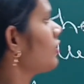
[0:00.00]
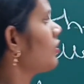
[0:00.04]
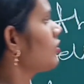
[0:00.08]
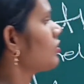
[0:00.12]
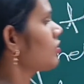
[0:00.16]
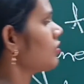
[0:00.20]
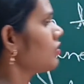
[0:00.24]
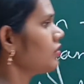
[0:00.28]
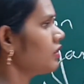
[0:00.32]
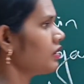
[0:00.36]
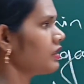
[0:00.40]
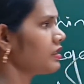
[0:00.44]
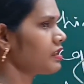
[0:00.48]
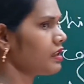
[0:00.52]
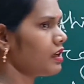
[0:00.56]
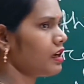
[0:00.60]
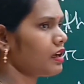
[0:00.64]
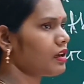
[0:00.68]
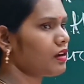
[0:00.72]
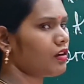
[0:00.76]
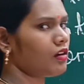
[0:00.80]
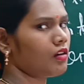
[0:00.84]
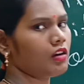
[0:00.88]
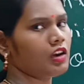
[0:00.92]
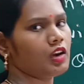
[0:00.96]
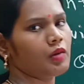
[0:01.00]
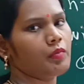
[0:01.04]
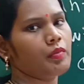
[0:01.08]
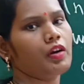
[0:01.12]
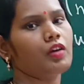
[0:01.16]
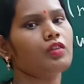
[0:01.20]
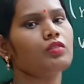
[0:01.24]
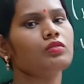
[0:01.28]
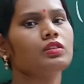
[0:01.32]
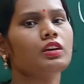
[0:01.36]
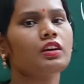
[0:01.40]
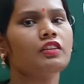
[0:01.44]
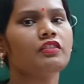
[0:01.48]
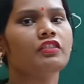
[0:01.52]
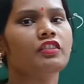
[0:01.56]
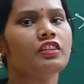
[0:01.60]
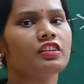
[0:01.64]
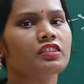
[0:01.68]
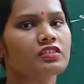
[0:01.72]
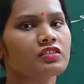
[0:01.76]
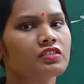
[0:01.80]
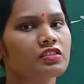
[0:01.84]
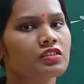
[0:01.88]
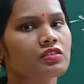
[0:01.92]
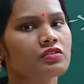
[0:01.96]
So these are all about the
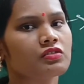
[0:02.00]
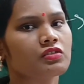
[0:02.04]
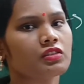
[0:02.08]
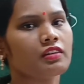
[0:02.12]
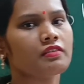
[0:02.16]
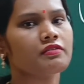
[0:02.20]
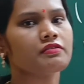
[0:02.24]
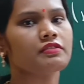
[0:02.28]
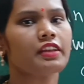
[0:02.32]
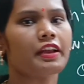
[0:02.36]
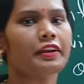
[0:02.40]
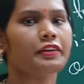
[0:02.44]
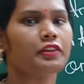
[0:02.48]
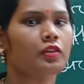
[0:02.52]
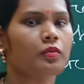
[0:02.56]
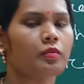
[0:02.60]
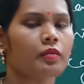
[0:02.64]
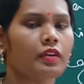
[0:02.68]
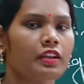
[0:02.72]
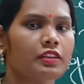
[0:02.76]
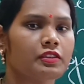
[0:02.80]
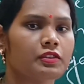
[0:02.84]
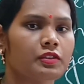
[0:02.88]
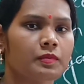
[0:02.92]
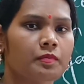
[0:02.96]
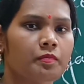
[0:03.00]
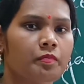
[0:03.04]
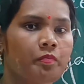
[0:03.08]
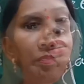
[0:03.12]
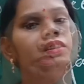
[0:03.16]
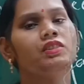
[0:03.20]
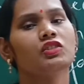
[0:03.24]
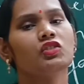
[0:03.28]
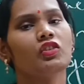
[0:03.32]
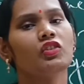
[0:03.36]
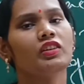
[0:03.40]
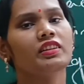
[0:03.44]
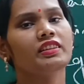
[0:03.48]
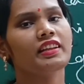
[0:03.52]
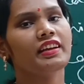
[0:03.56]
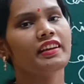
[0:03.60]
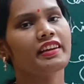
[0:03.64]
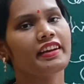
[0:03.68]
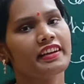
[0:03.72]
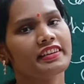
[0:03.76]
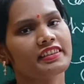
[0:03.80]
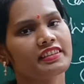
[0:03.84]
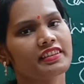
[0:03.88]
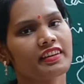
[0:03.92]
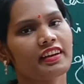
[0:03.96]
functions of cytoplasm. So in the
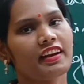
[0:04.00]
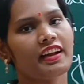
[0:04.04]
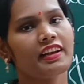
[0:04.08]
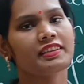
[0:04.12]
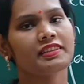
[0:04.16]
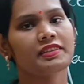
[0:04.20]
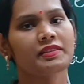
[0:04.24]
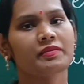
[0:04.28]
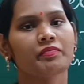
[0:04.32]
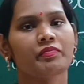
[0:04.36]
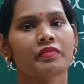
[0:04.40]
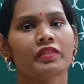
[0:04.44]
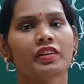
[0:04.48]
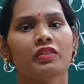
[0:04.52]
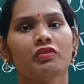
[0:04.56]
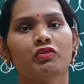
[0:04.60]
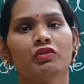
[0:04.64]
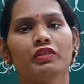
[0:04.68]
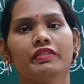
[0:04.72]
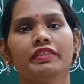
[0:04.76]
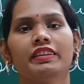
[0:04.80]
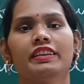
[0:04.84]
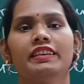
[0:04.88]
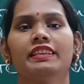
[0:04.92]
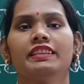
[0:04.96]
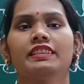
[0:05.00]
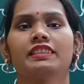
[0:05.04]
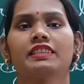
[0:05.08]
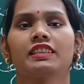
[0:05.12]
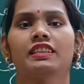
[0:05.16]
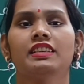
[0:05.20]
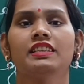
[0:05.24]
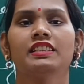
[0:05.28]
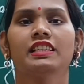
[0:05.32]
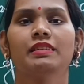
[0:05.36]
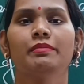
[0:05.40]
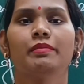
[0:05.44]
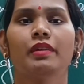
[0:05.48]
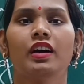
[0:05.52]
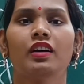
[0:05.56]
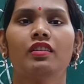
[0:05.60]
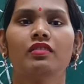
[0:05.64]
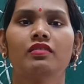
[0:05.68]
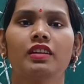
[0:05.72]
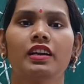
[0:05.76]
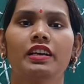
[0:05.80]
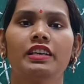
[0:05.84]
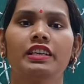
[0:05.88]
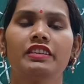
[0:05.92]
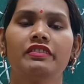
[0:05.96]
next class we will discuss about
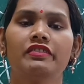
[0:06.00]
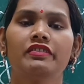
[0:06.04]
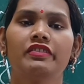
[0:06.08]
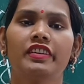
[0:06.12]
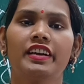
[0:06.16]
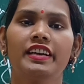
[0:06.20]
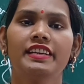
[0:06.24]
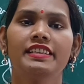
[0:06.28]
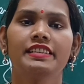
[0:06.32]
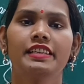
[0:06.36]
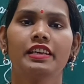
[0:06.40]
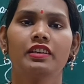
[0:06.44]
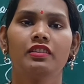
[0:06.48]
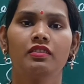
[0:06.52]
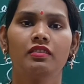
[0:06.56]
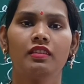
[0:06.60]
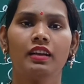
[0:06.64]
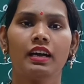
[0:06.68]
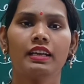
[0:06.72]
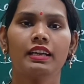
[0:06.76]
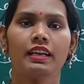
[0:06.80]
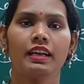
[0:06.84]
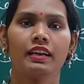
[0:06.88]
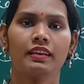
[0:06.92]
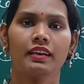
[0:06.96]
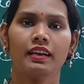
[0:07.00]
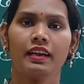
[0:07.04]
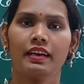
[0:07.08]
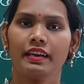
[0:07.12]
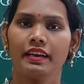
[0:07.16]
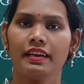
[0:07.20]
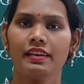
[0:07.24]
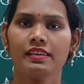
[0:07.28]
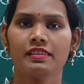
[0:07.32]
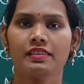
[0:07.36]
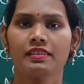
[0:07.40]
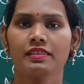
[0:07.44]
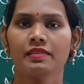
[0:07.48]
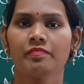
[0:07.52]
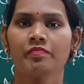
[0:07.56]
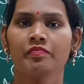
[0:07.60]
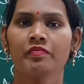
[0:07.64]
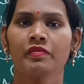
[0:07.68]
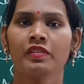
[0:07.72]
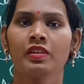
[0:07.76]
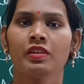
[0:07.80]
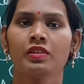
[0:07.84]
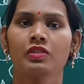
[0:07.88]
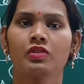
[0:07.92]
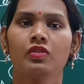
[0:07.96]
the different cellular organelles.
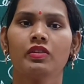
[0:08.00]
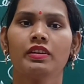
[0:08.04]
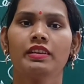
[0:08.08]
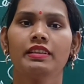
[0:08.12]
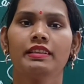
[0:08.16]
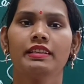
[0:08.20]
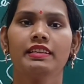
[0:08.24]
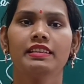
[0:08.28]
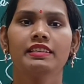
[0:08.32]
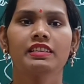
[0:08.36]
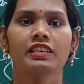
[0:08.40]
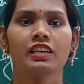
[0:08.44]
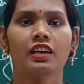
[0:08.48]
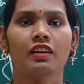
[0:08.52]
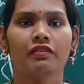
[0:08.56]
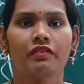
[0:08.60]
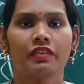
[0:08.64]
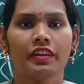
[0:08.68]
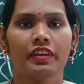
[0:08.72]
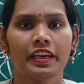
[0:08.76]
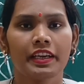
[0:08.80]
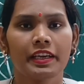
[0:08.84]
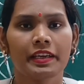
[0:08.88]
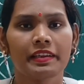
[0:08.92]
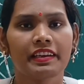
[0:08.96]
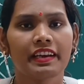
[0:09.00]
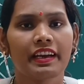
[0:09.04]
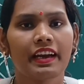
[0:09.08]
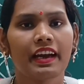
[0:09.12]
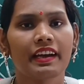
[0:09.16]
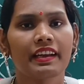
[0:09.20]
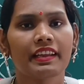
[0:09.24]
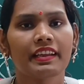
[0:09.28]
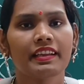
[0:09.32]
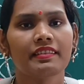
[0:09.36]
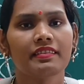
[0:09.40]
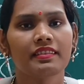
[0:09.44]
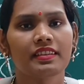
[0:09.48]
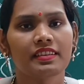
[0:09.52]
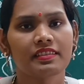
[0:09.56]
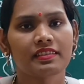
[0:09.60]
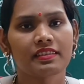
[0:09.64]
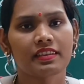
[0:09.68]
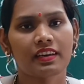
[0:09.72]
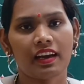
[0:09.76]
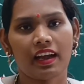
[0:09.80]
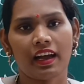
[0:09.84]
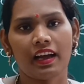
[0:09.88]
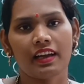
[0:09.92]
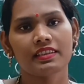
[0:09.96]
So in this topic, regarding in this
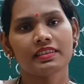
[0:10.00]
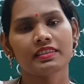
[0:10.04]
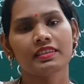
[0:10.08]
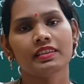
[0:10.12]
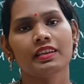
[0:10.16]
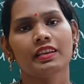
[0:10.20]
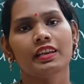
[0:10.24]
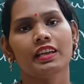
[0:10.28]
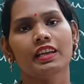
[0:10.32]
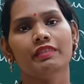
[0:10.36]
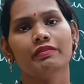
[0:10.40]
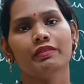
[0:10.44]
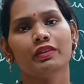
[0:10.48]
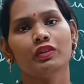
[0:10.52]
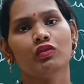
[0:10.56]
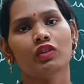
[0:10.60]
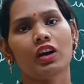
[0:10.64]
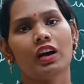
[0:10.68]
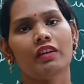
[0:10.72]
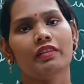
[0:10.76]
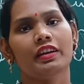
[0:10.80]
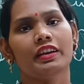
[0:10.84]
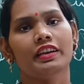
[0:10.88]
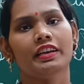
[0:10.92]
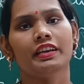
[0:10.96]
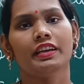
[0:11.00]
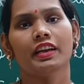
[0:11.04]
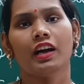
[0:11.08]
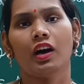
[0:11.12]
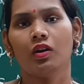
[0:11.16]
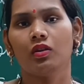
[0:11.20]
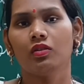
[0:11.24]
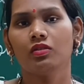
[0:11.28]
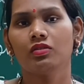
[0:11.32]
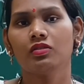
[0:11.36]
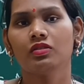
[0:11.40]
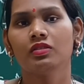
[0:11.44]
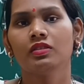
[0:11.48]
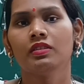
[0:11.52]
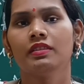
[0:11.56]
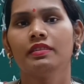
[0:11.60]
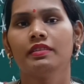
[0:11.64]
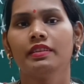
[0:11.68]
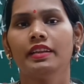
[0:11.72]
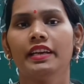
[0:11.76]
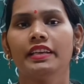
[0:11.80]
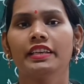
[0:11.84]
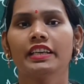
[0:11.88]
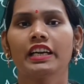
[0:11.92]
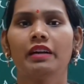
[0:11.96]
class, if you have any doubt,
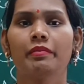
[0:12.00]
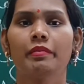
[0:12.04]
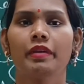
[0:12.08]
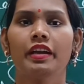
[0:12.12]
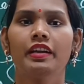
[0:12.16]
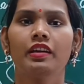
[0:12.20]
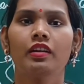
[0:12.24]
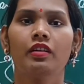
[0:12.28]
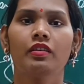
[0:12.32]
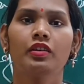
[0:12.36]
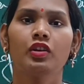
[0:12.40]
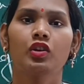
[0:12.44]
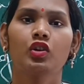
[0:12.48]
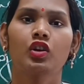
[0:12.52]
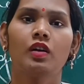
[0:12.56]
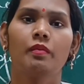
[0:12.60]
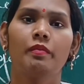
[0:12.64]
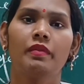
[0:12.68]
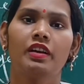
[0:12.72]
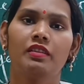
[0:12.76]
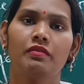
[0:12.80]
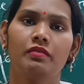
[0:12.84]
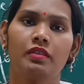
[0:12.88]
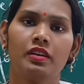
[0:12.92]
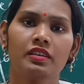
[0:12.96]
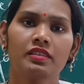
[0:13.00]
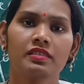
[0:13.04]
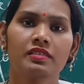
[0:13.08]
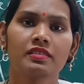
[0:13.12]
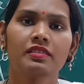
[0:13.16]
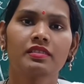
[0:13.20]
then comment on your comment box.